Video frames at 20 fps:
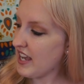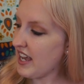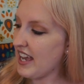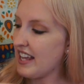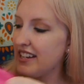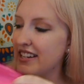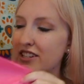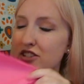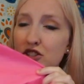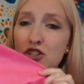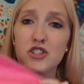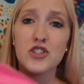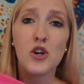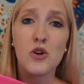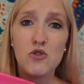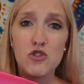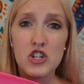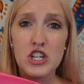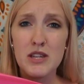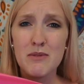And it's
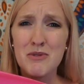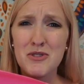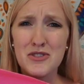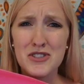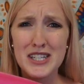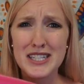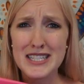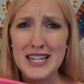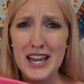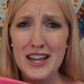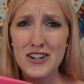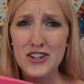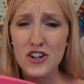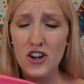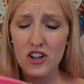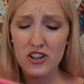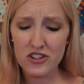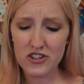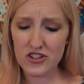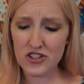so cheap, it was like
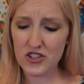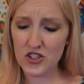$10.